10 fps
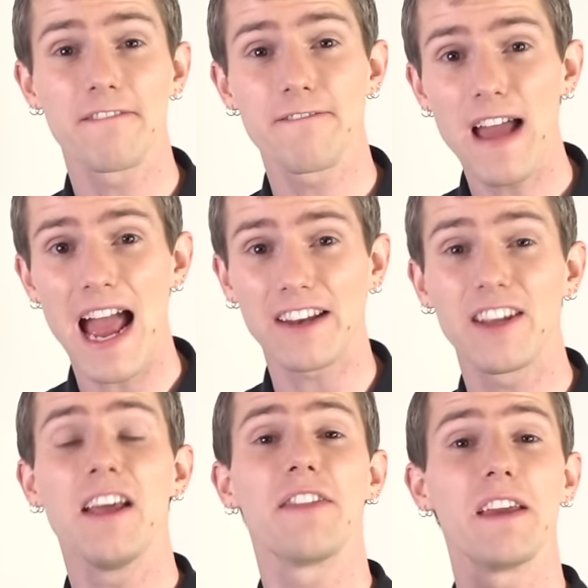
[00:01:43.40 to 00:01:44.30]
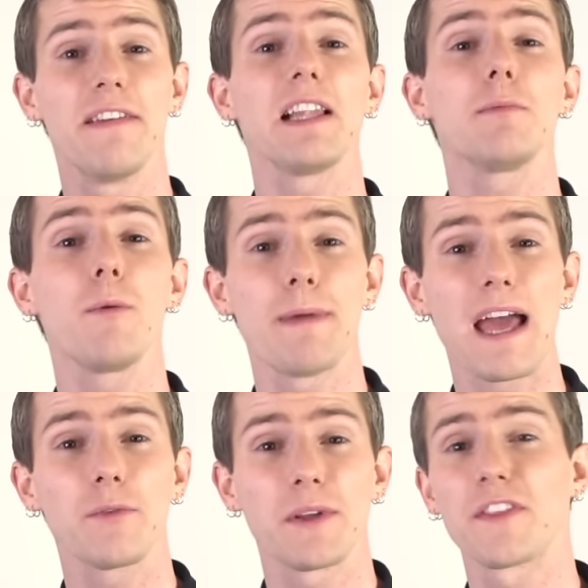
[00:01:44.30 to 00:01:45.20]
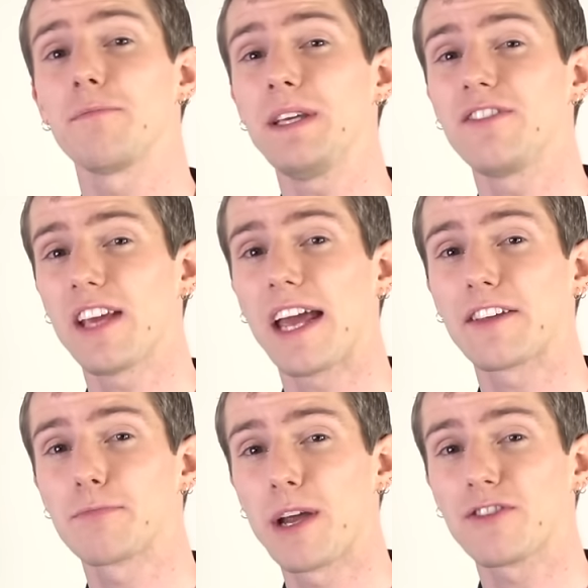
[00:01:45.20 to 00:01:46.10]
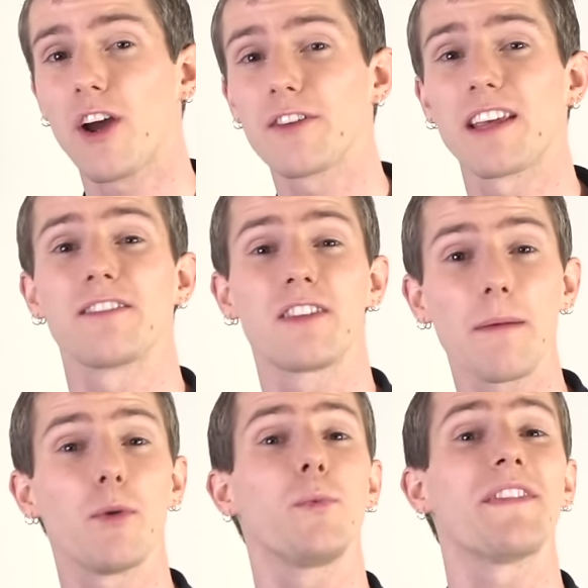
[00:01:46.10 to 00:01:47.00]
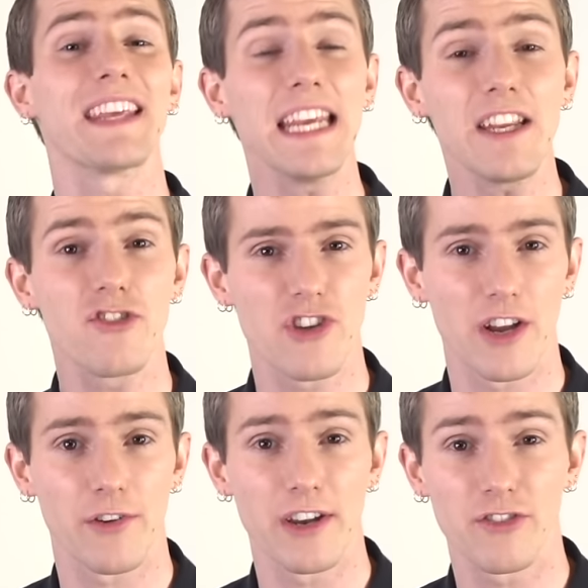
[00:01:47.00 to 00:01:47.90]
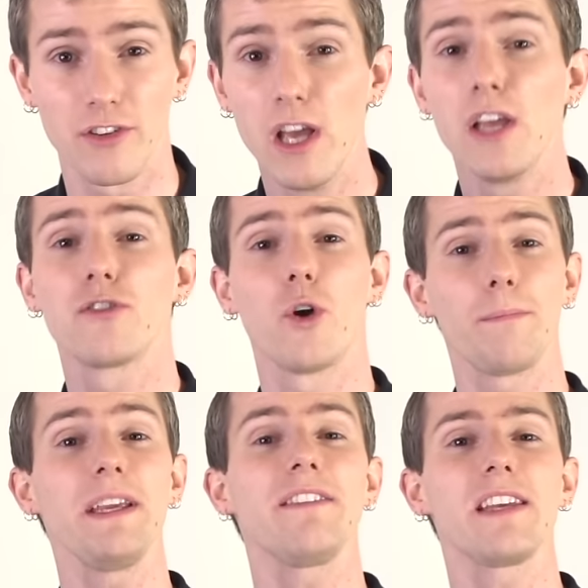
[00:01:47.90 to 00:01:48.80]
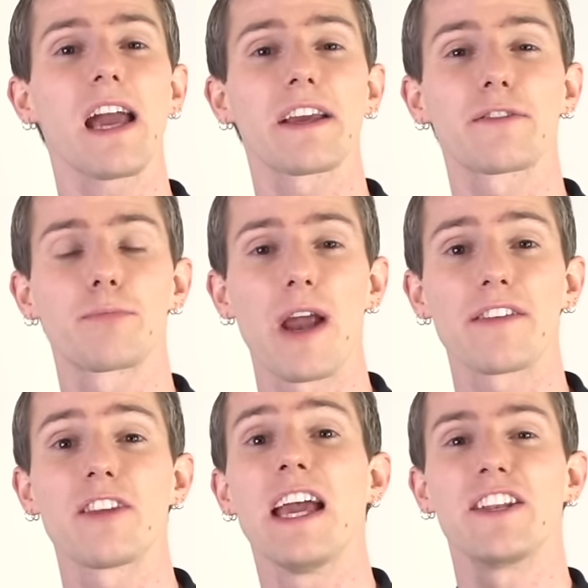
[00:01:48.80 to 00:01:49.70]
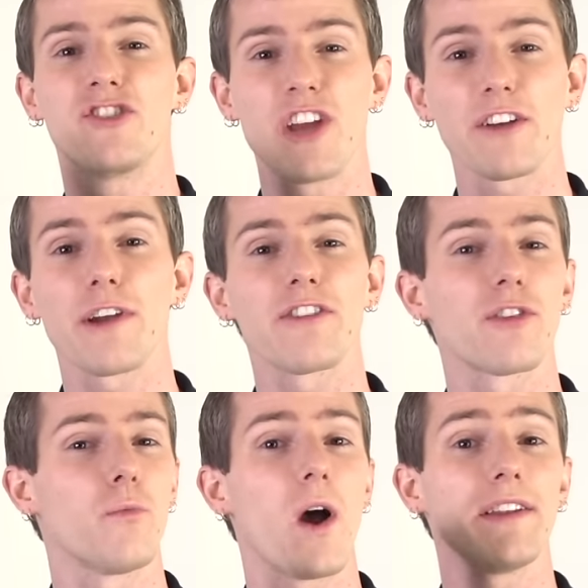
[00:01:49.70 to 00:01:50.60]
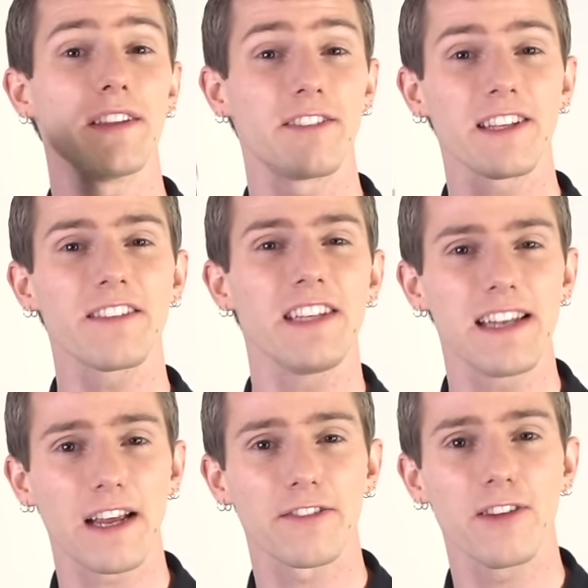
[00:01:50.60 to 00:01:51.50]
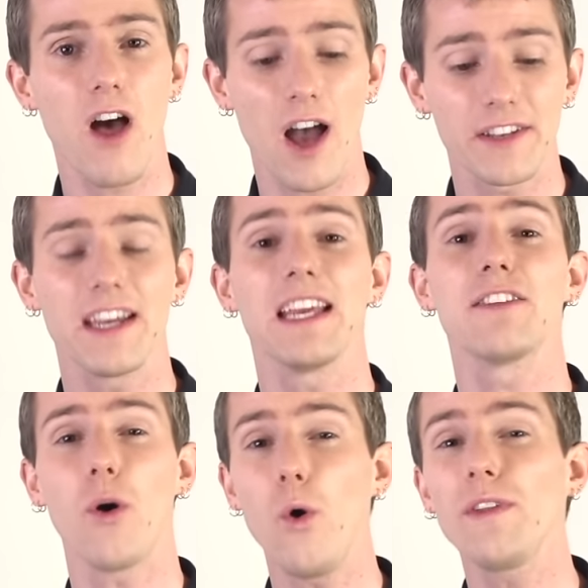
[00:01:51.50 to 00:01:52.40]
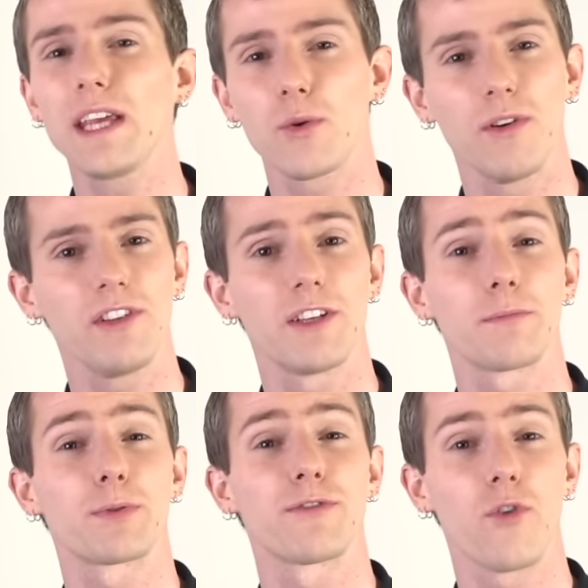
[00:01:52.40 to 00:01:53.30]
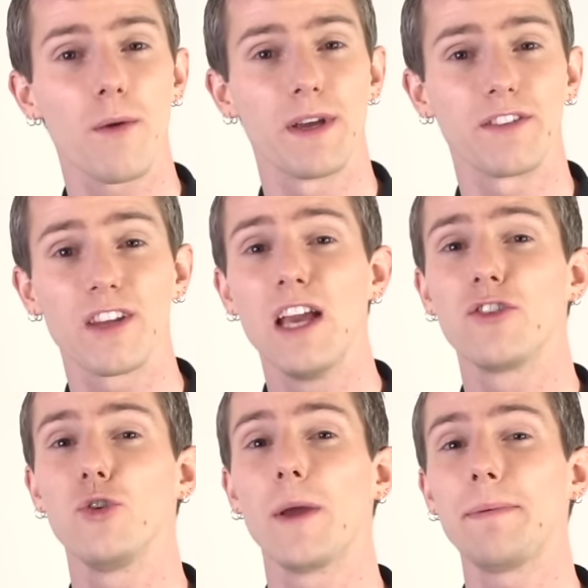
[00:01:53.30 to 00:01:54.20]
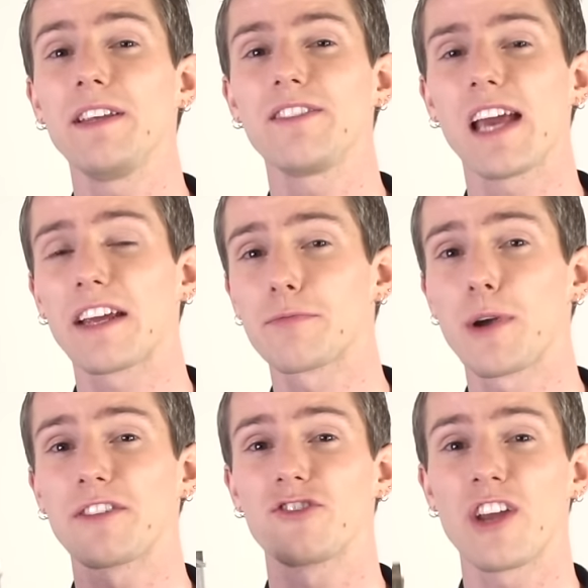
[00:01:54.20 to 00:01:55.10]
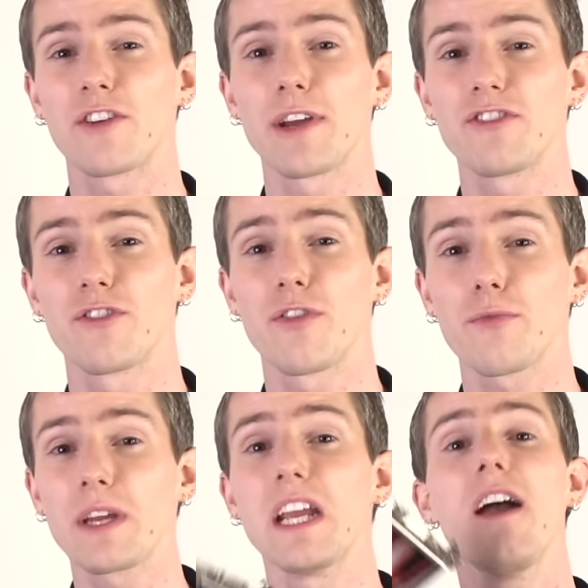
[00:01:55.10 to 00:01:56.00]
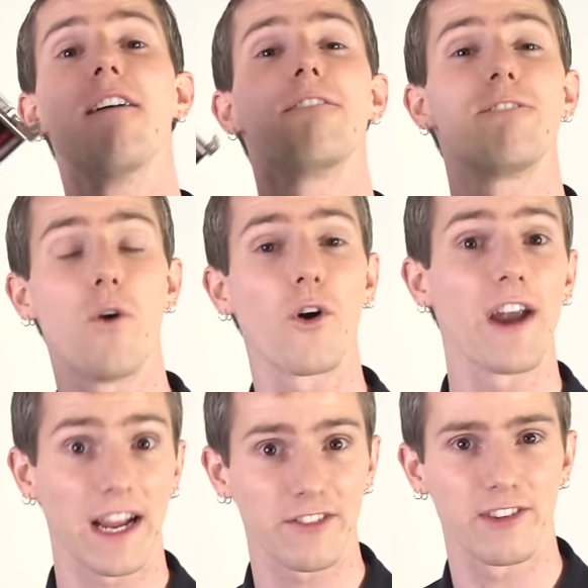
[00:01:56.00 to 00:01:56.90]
In fact, the available bandwidth of PCI Express cards has doubled with each generation. So a PCI Express Generation 1 16X slot is only equivalent in performance to a PCI Express Generation 3 4X